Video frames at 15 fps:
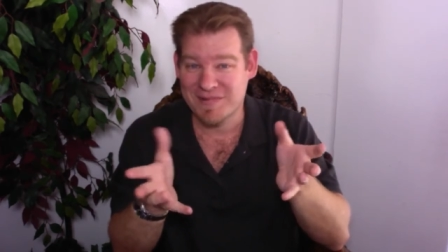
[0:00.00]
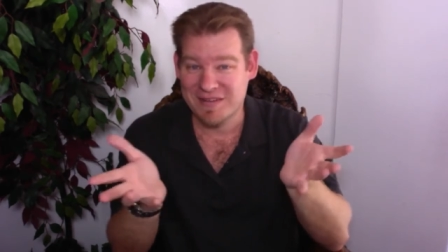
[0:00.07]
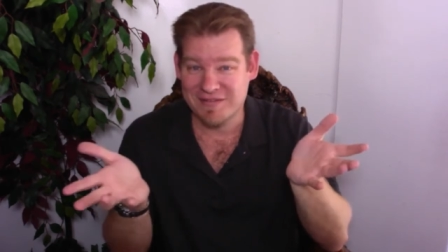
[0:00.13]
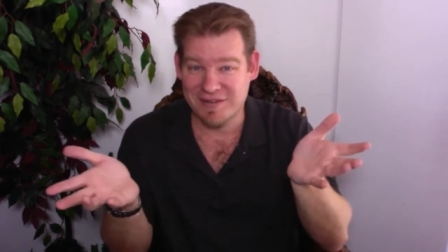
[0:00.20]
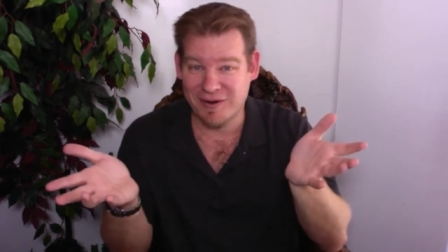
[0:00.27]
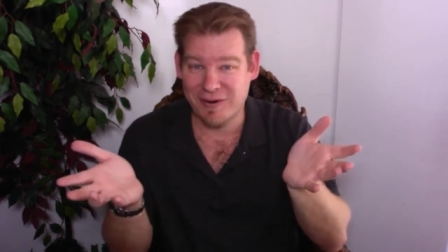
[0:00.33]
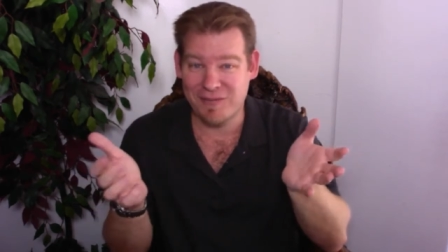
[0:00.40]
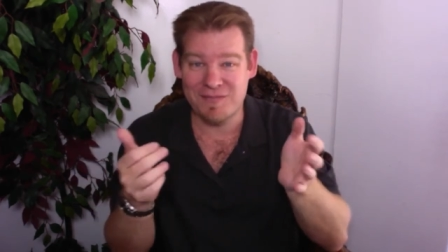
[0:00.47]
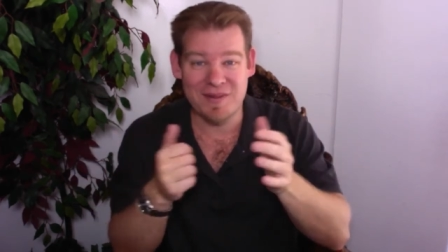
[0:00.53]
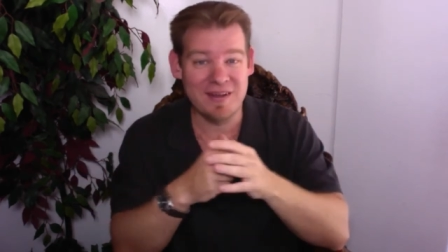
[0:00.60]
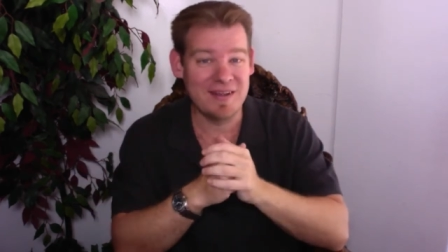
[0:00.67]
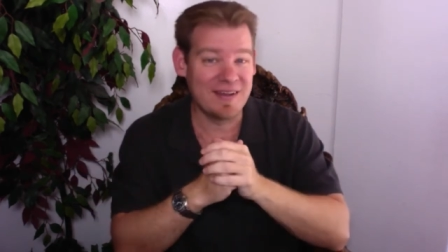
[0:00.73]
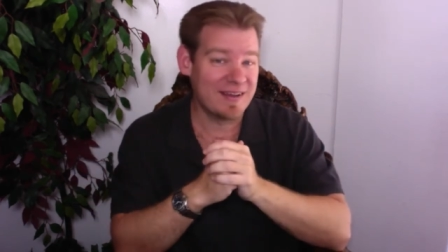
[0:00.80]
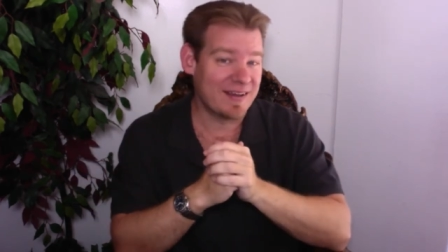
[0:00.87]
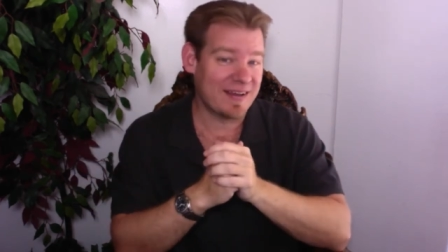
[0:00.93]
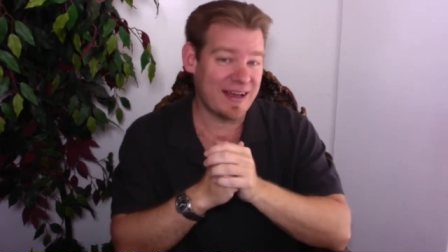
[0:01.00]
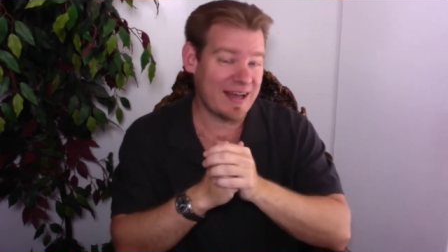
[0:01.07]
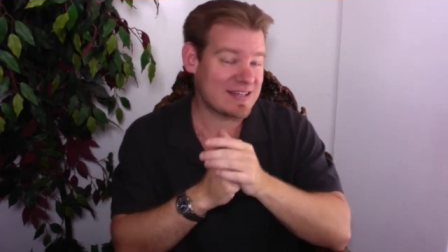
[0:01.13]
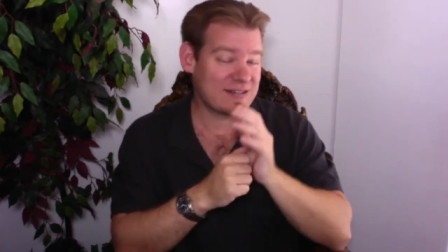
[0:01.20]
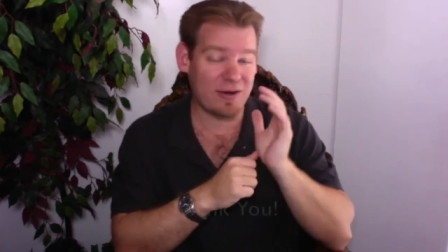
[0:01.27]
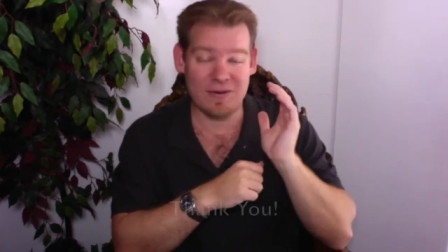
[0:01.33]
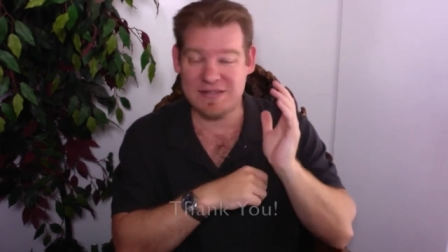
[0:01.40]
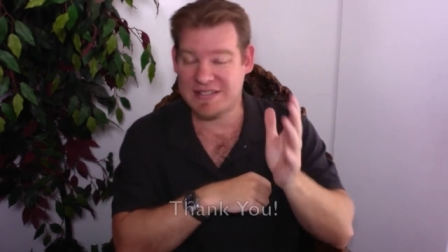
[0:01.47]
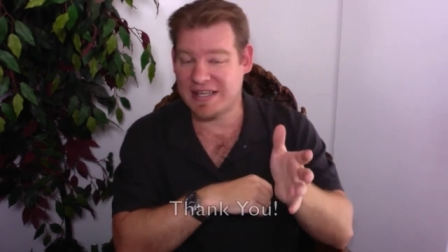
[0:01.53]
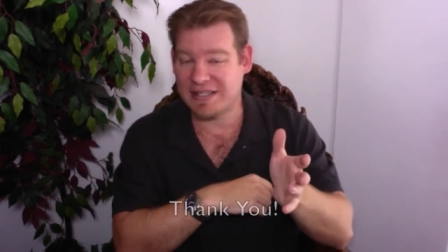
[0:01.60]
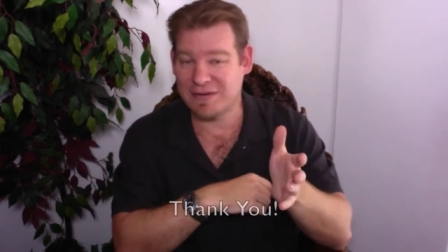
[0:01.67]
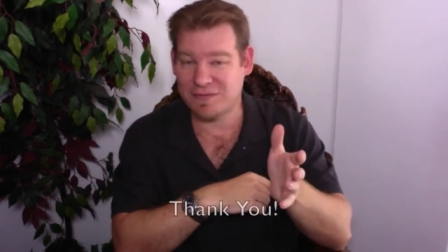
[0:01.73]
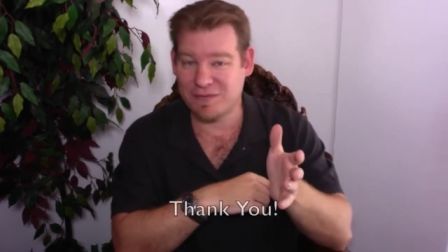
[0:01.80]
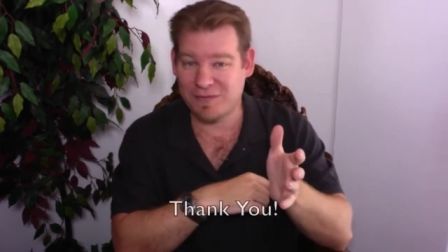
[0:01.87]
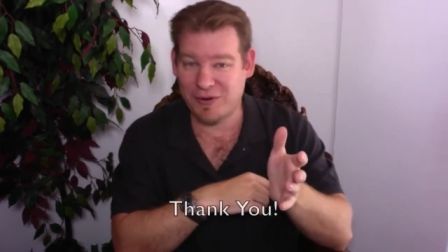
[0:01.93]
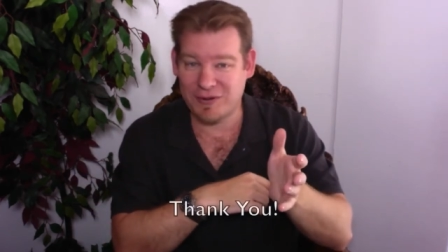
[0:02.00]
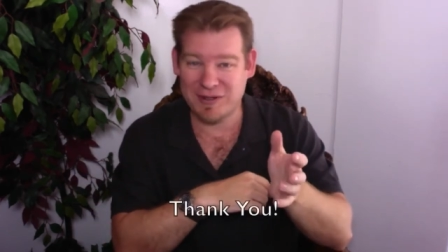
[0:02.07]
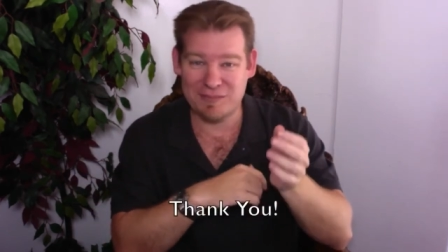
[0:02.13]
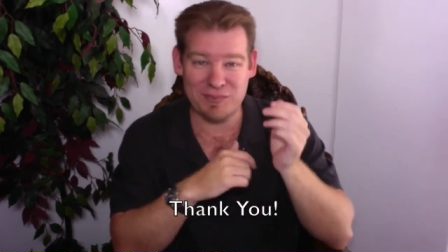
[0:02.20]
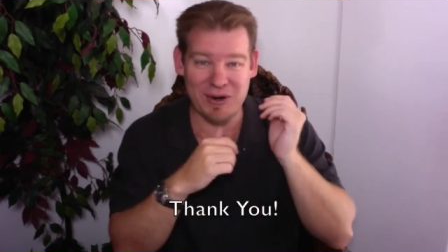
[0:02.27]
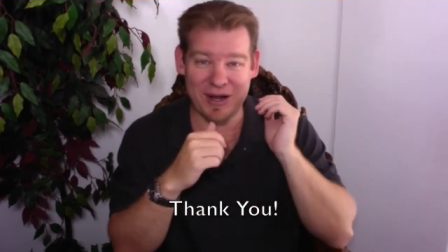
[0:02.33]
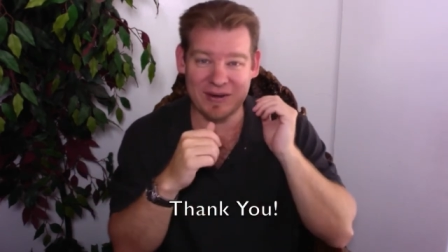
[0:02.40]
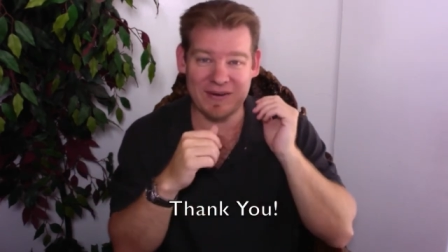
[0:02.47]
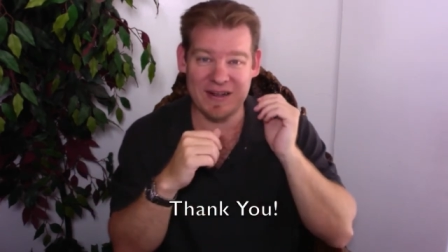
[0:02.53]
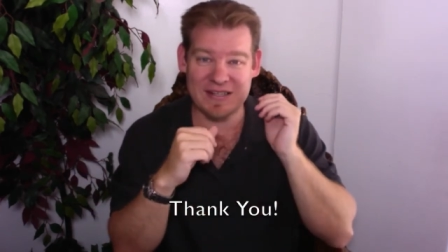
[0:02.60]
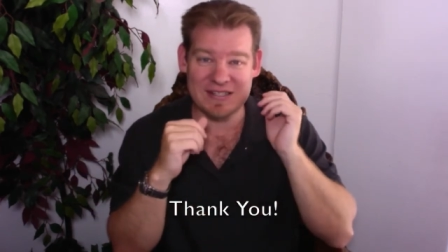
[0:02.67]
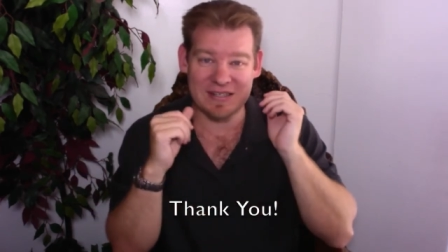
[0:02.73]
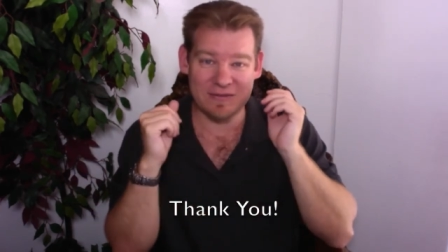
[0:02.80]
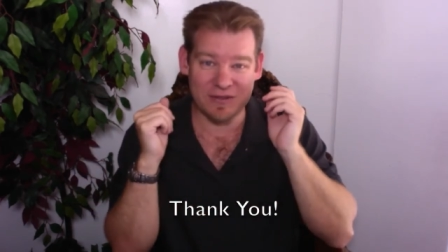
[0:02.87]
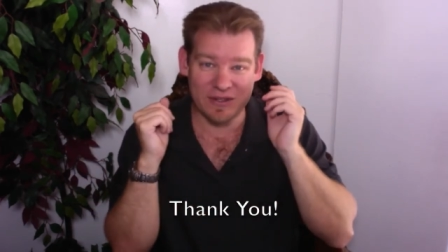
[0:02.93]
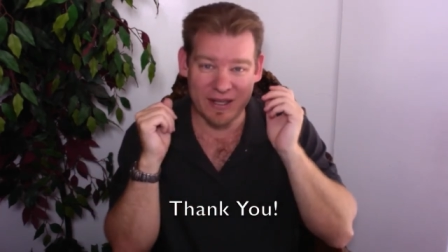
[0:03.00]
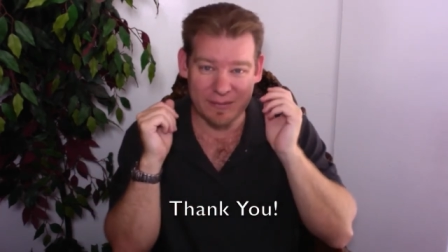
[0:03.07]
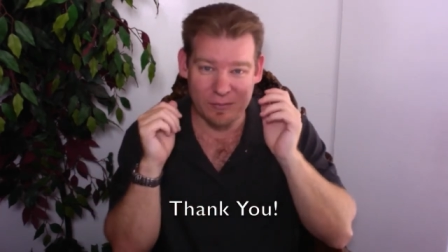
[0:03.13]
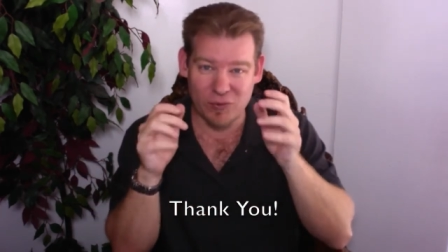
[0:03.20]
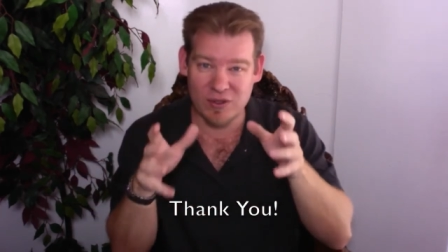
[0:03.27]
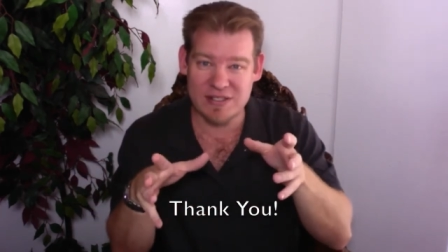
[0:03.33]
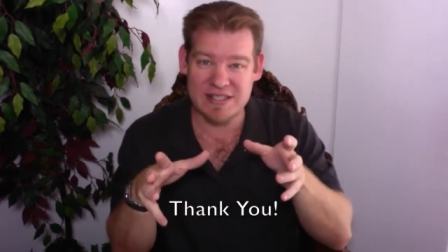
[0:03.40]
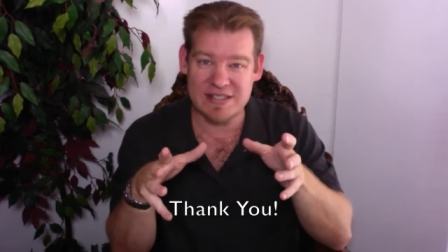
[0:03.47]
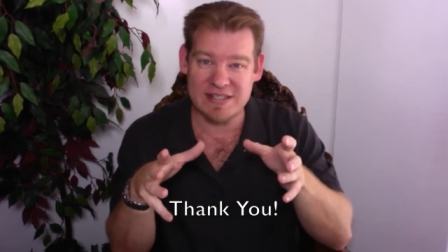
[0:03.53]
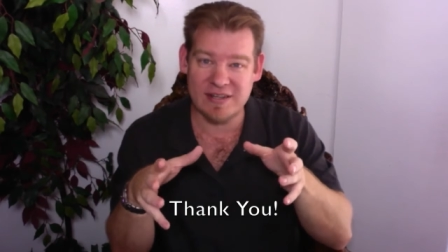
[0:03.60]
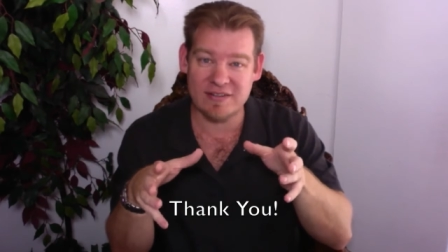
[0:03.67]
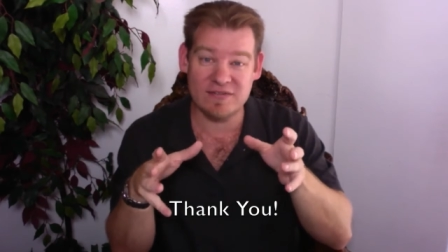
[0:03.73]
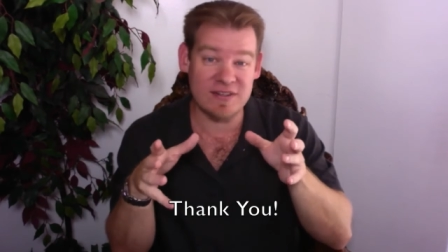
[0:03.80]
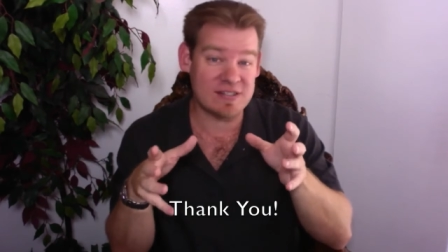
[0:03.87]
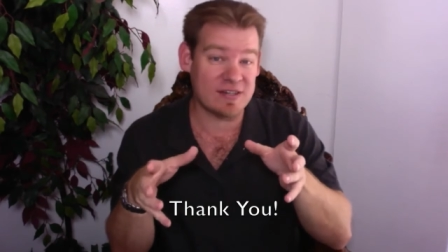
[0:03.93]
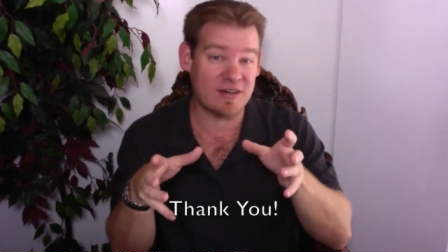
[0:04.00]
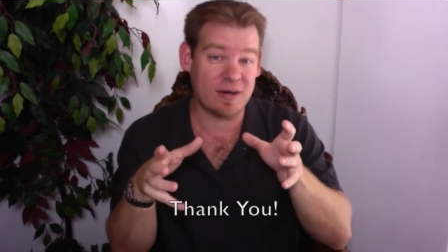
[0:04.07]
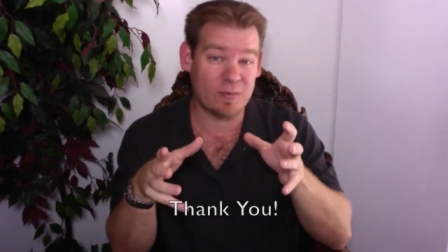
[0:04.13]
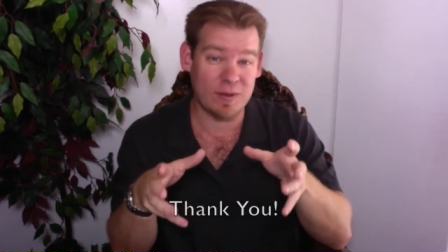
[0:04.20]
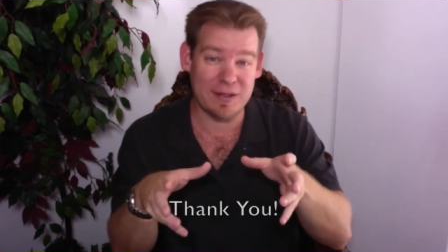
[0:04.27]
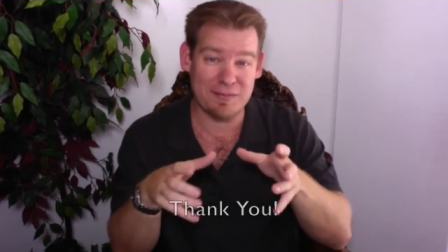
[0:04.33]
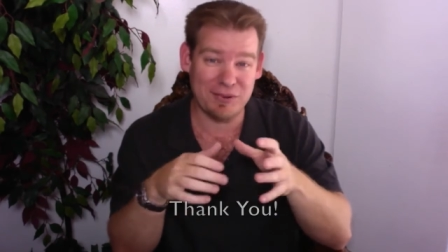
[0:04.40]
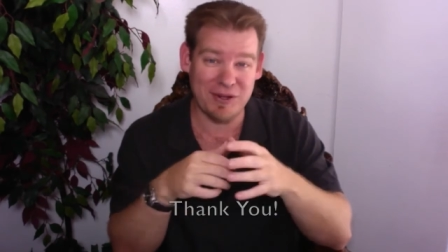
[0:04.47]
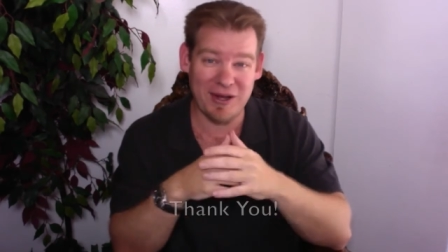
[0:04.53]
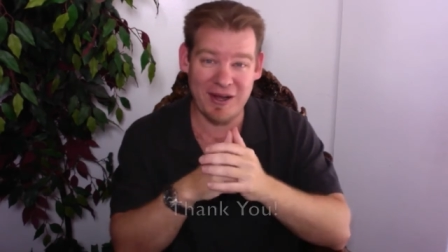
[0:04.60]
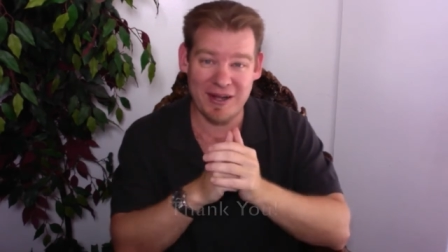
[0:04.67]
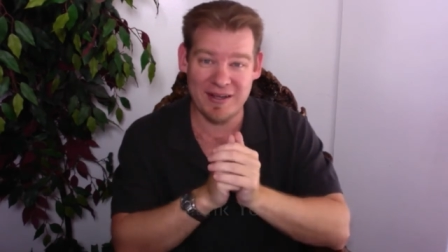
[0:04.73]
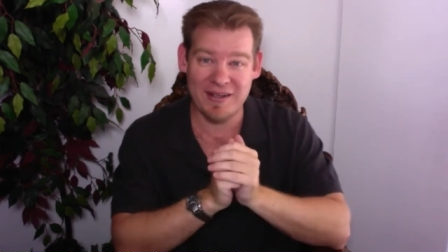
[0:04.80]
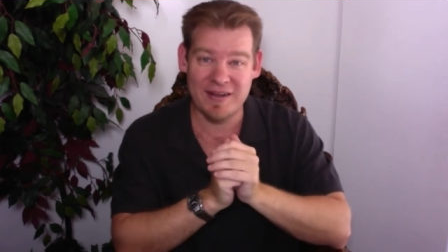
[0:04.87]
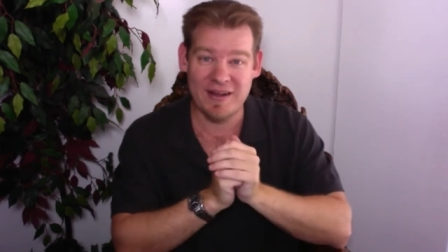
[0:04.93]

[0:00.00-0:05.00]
So, as always, thank you for following our progress. If you'd like more details, visit our written blog.